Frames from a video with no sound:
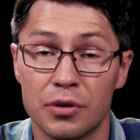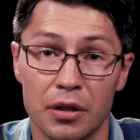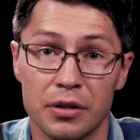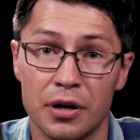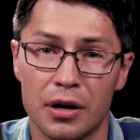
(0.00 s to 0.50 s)

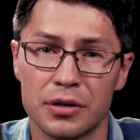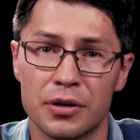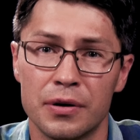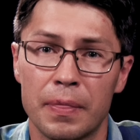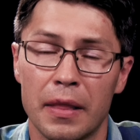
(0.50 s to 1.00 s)
Called the
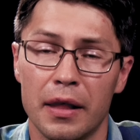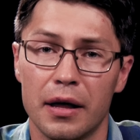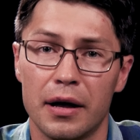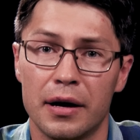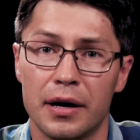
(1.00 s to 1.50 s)
doctor,
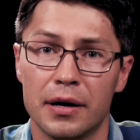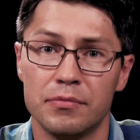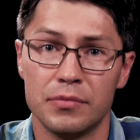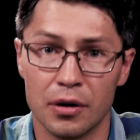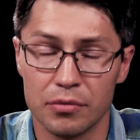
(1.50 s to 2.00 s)

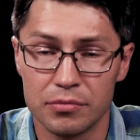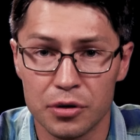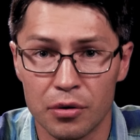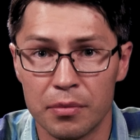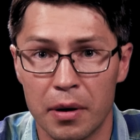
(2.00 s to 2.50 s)

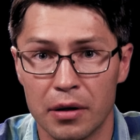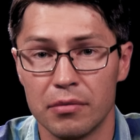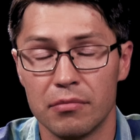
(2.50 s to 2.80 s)
told about